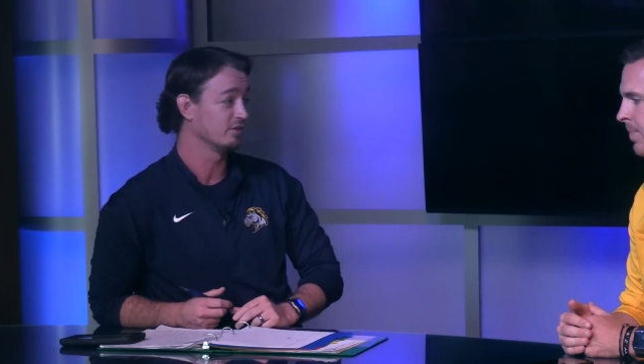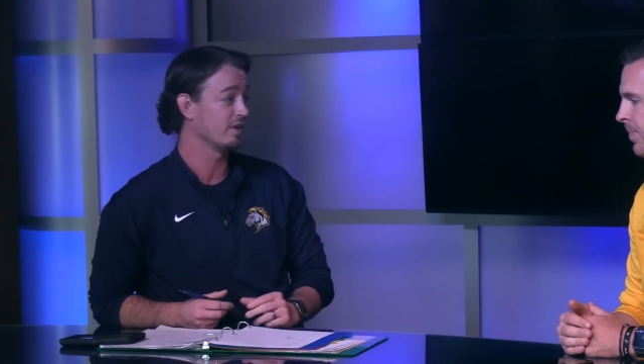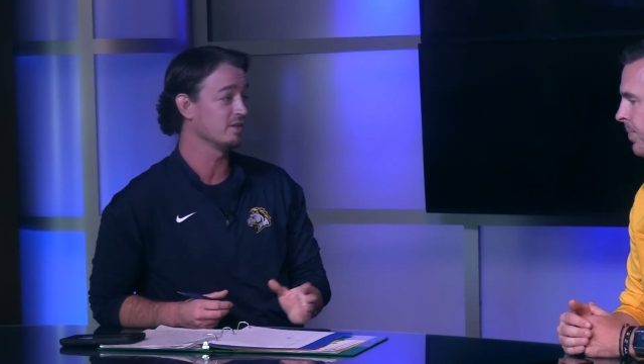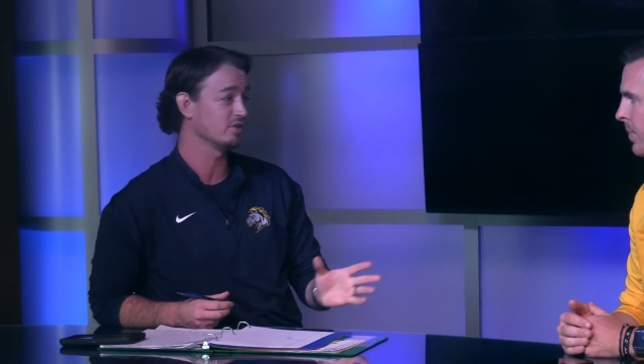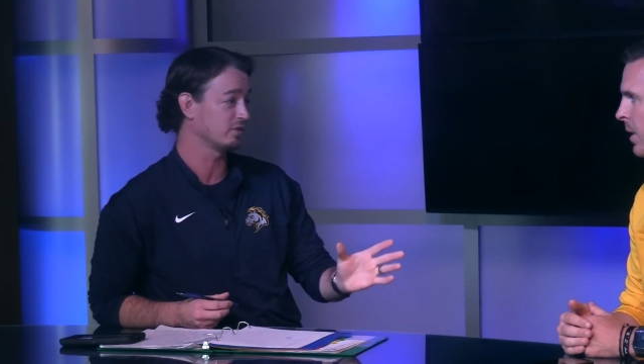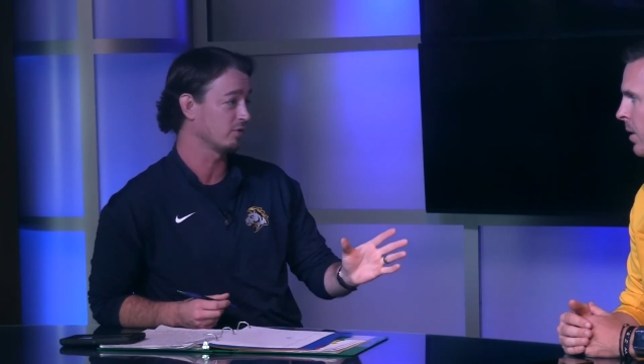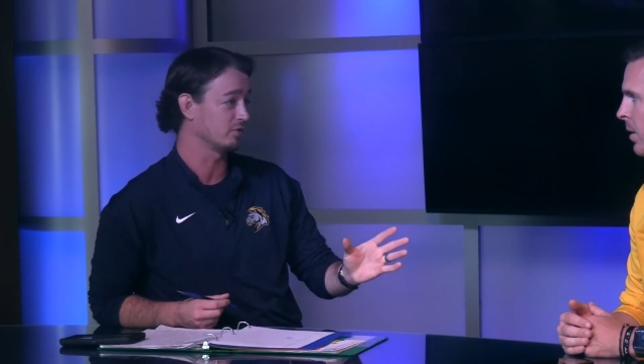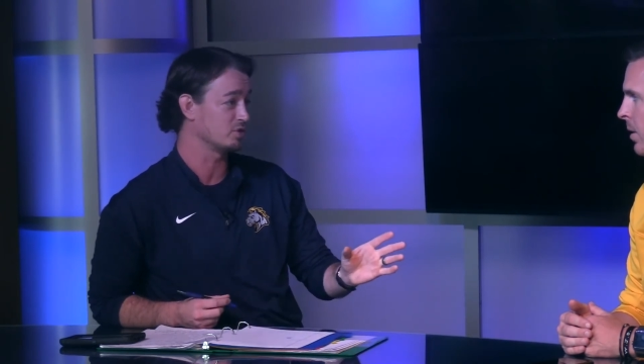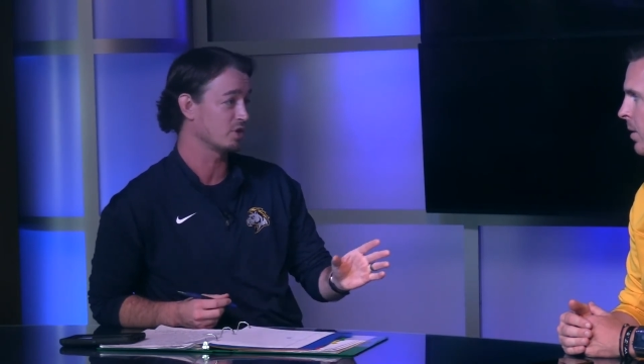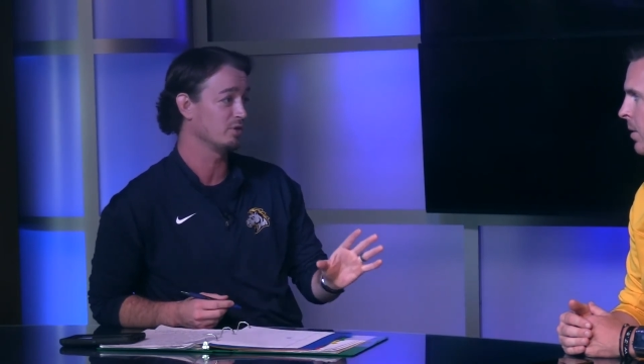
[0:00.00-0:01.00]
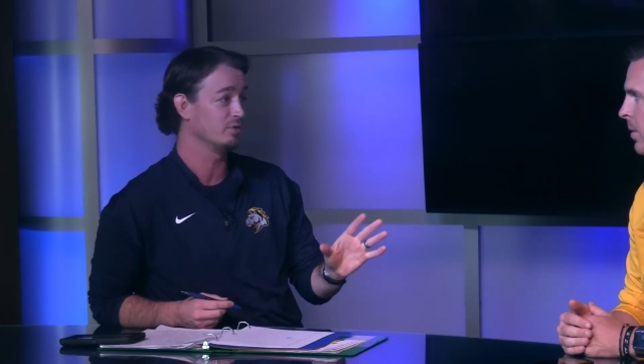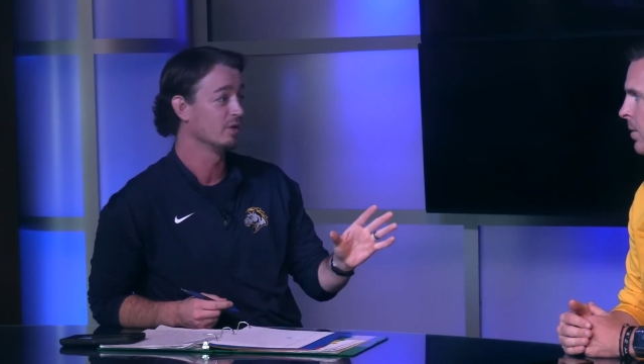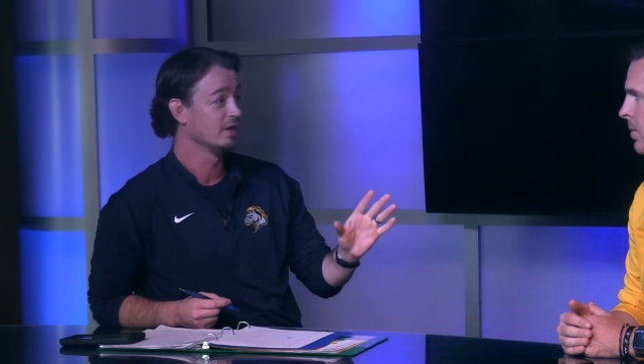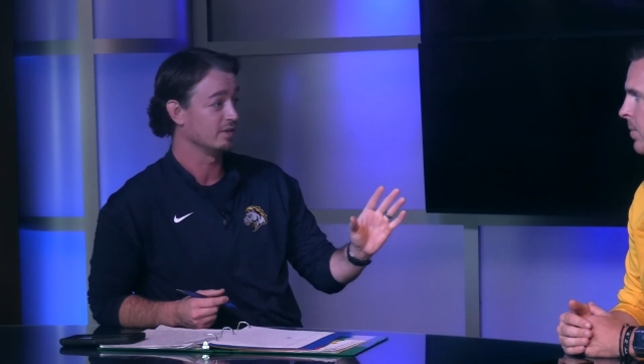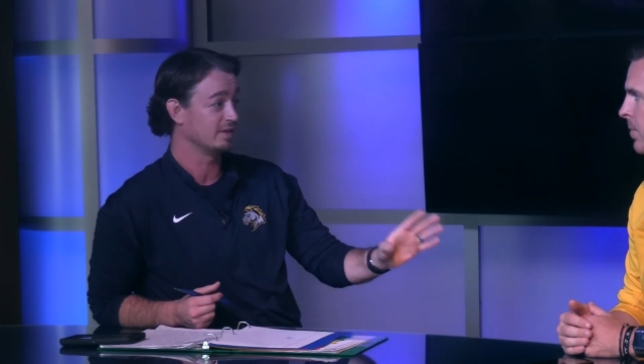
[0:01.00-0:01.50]
So that just goes to show you
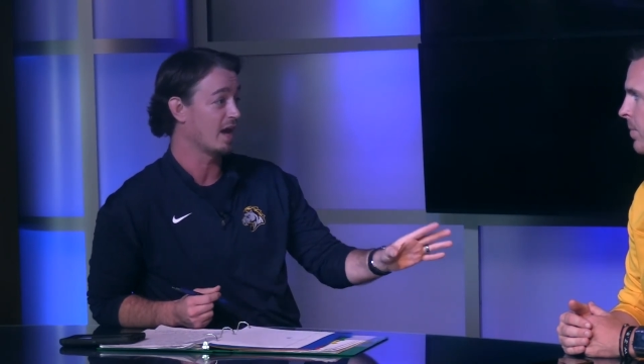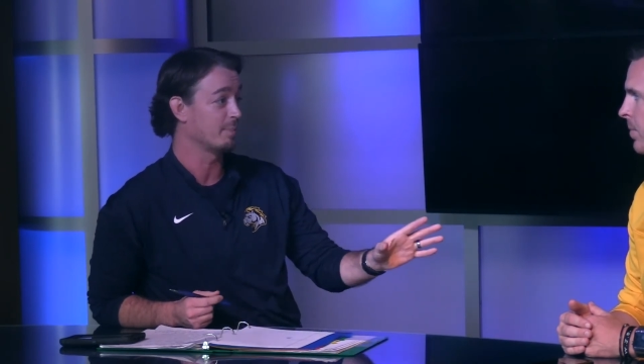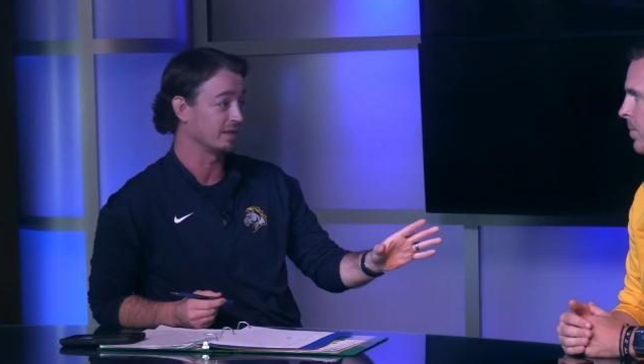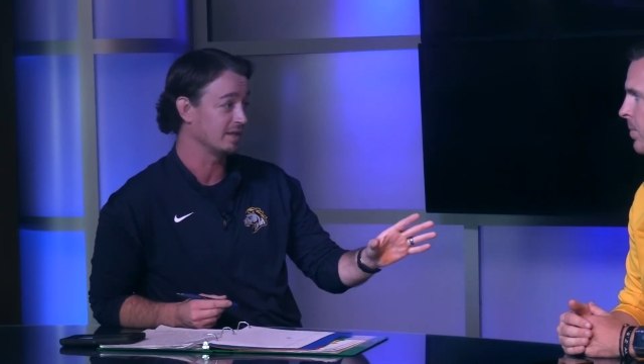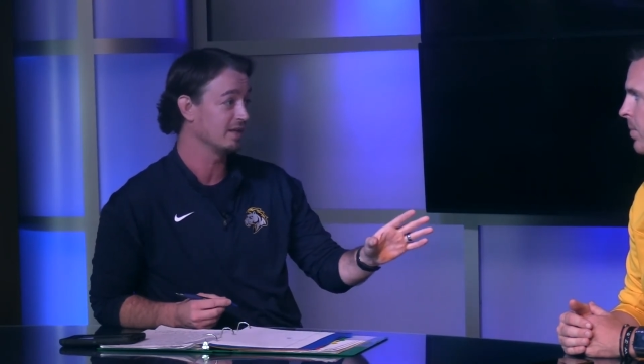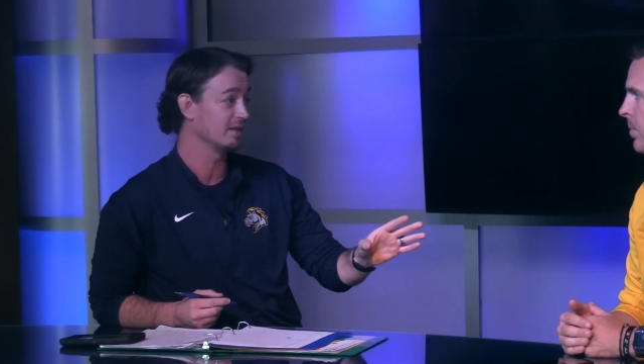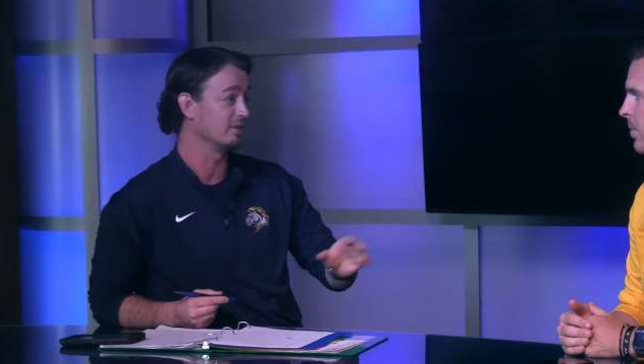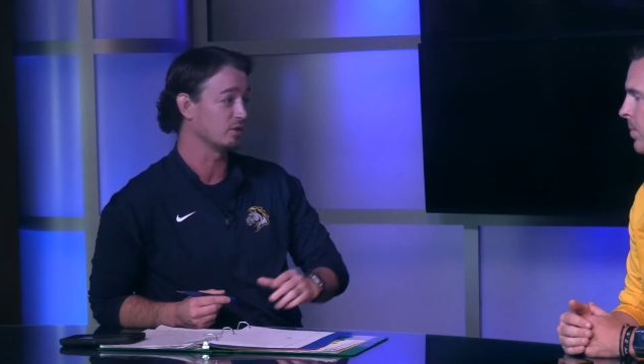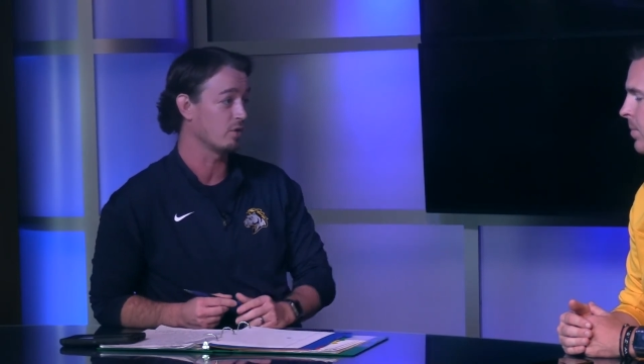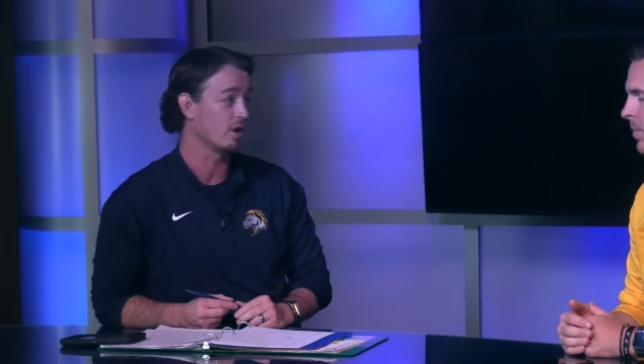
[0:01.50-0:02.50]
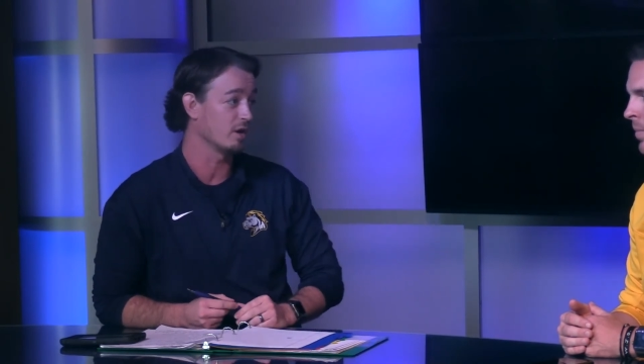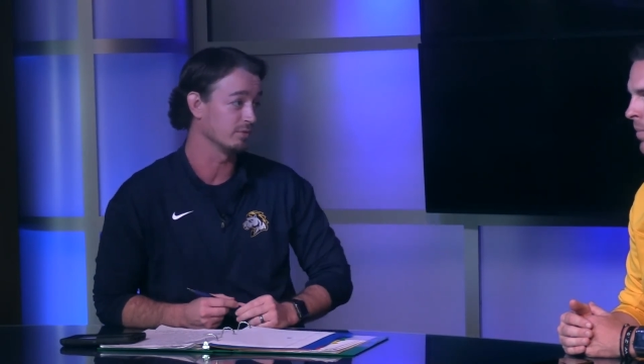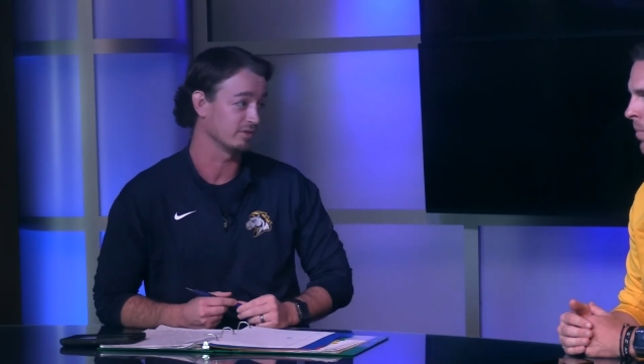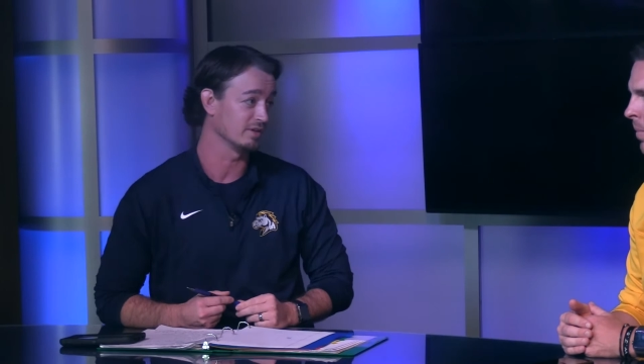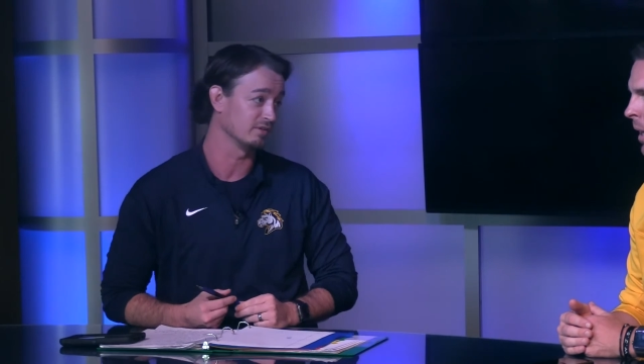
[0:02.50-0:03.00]
the type of kid that Cole
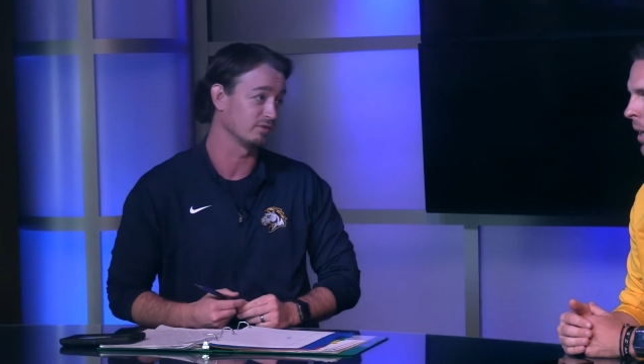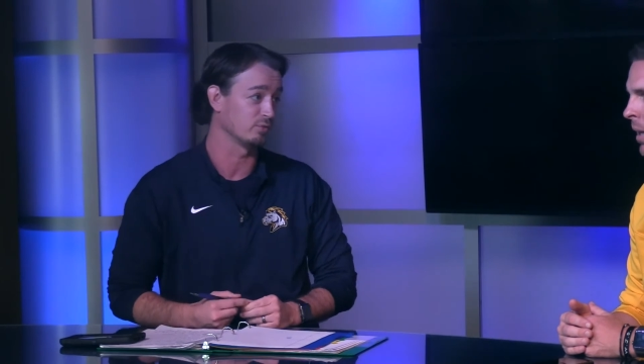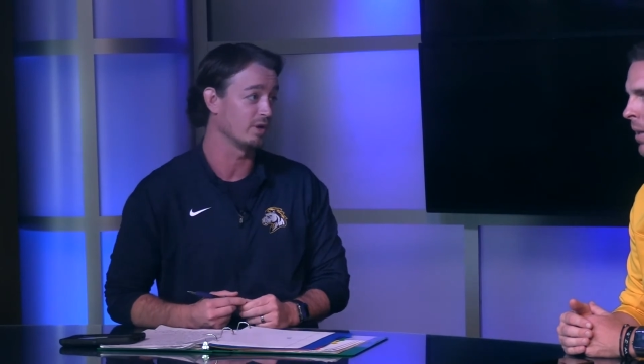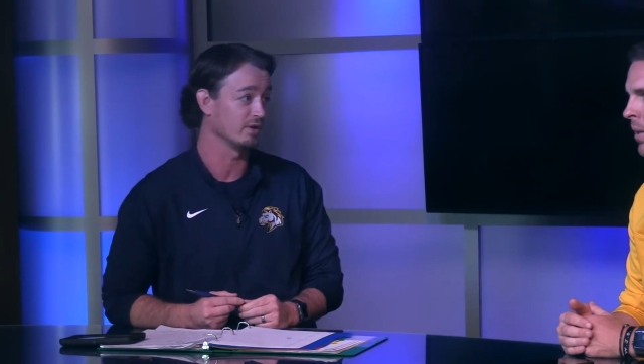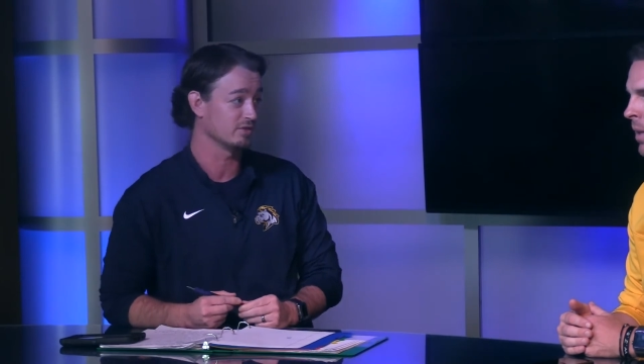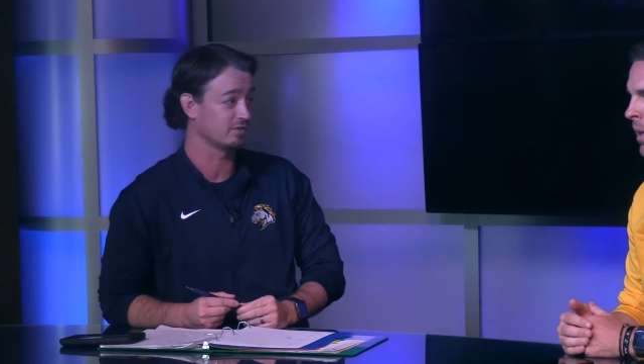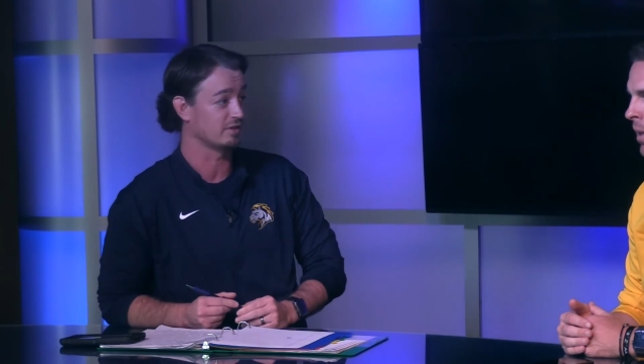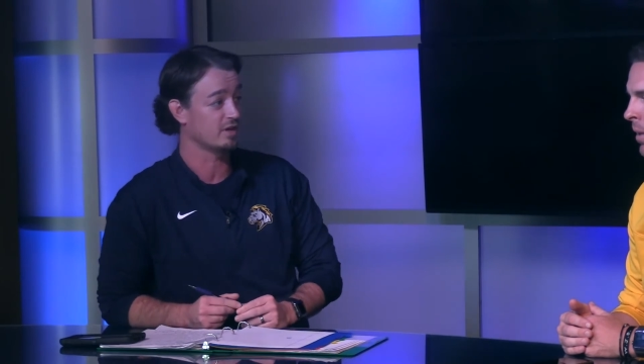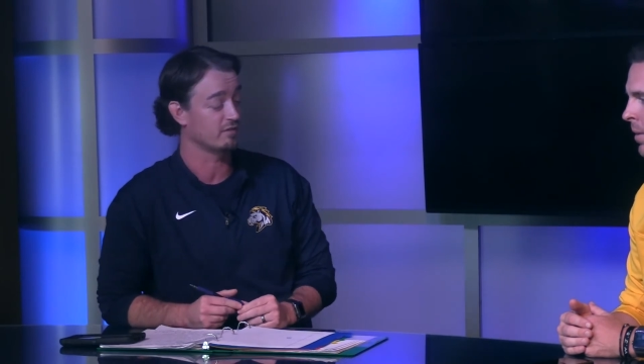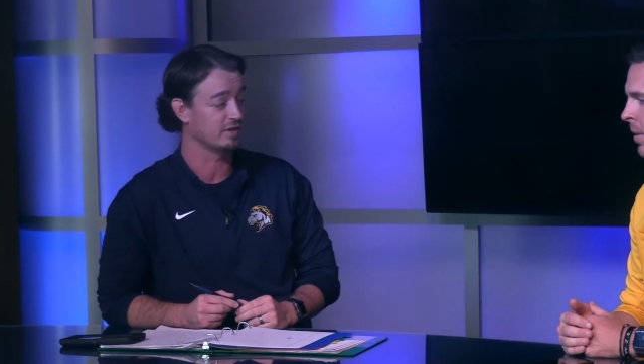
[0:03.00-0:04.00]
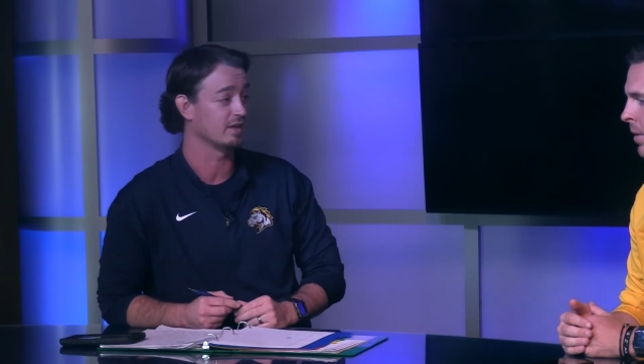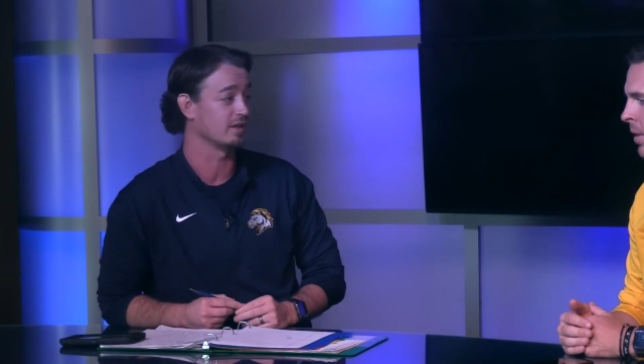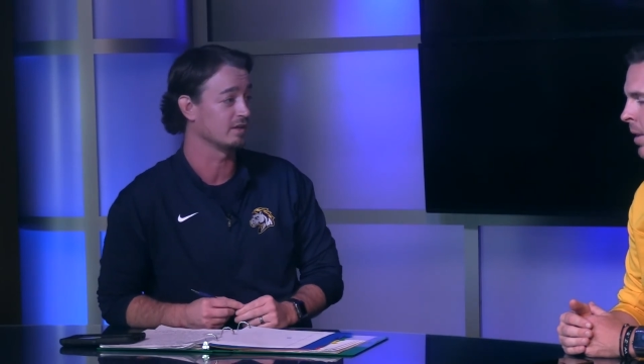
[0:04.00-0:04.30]
Harbison is as well, just a tough kid.